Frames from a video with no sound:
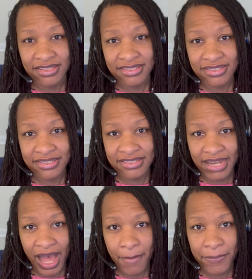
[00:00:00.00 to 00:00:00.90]

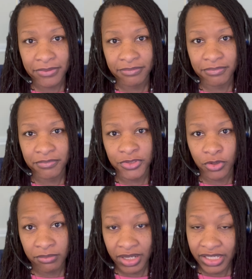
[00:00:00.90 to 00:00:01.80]
stop
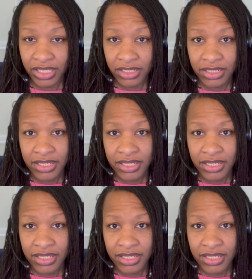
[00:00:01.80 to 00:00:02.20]
your money.